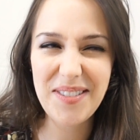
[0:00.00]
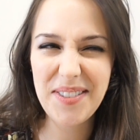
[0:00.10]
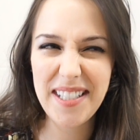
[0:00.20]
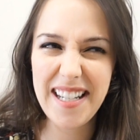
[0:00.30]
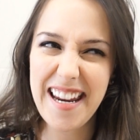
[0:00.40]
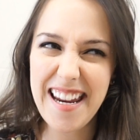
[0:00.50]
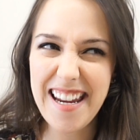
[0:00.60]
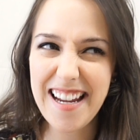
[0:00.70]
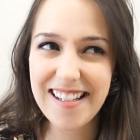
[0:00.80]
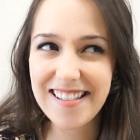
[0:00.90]

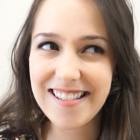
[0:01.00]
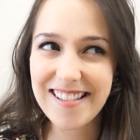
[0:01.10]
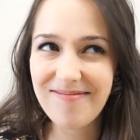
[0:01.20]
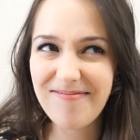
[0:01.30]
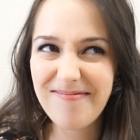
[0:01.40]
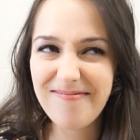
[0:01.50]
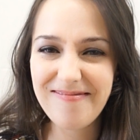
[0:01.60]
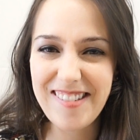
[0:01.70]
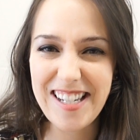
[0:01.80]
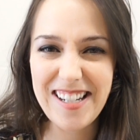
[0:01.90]
funny, and
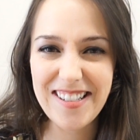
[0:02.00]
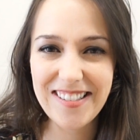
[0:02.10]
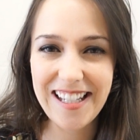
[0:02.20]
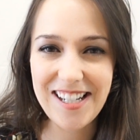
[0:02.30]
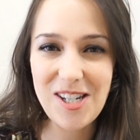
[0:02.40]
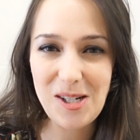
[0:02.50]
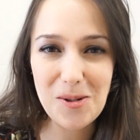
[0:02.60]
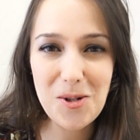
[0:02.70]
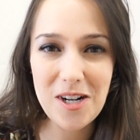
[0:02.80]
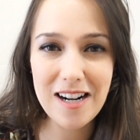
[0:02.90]
you know, like
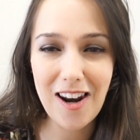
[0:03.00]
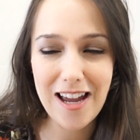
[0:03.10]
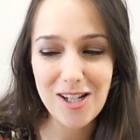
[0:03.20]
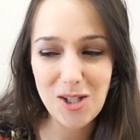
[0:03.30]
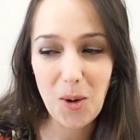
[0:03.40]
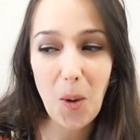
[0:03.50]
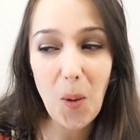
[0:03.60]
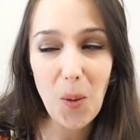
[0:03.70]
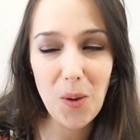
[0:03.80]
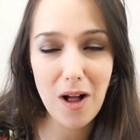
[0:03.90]
children like to
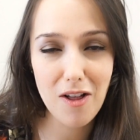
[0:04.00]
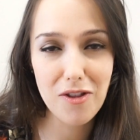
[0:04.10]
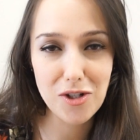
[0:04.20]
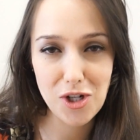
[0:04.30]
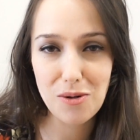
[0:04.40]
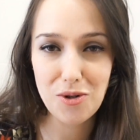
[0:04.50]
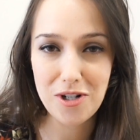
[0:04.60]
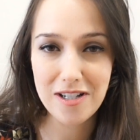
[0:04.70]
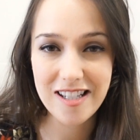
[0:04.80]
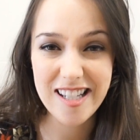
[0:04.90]
call other
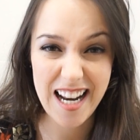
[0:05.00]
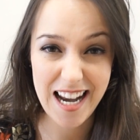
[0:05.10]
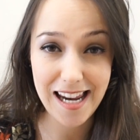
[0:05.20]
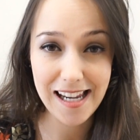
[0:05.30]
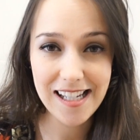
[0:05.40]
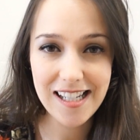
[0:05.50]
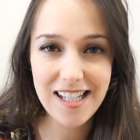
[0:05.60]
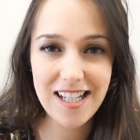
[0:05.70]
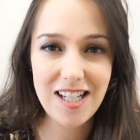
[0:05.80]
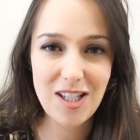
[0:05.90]
children silly.
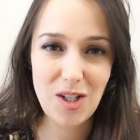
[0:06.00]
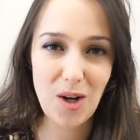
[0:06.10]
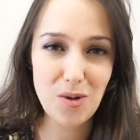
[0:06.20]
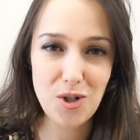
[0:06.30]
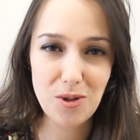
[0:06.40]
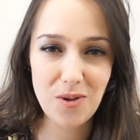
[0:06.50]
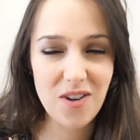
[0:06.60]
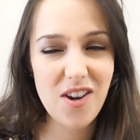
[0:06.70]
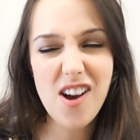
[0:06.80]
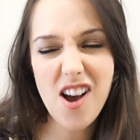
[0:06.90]
So children
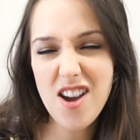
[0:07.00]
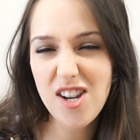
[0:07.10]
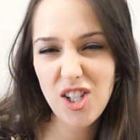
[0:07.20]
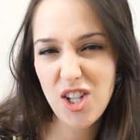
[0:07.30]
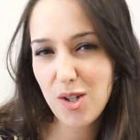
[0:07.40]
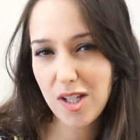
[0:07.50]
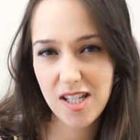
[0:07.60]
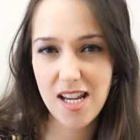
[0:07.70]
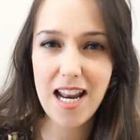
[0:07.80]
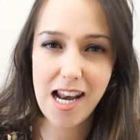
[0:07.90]
go, "Ah, you're so
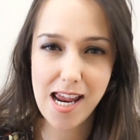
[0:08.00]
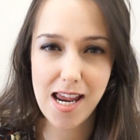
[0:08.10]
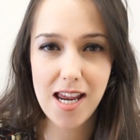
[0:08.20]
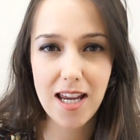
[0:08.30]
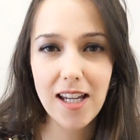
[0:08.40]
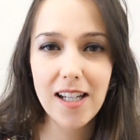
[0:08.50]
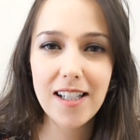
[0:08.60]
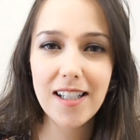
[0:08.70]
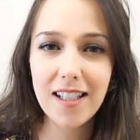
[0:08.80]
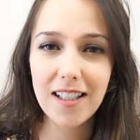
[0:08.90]
silly."
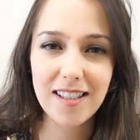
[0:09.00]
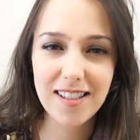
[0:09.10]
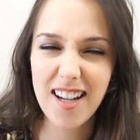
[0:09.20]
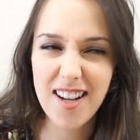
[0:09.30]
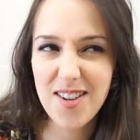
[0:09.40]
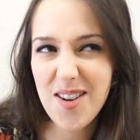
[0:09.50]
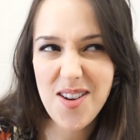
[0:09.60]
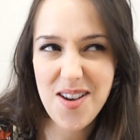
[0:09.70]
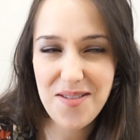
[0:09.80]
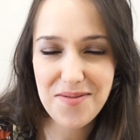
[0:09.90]
It's like
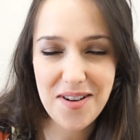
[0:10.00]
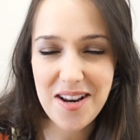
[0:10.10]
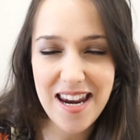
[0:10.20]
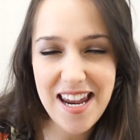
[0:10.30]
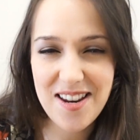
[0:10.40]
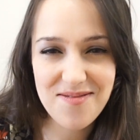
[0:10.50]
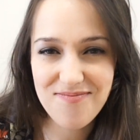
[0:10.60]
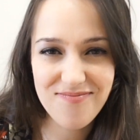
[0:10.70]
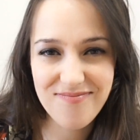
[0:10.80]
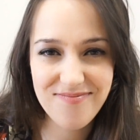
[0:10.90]
funny
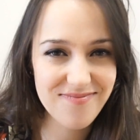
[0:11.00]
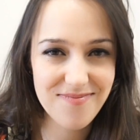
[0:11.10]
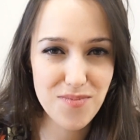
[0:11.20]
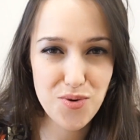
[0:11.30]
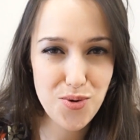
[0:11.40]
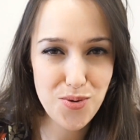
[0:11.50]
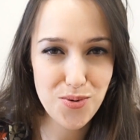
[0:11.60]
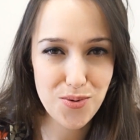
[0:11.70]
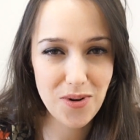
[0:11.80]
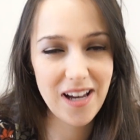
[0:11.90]
and
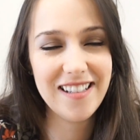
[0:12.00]
boo.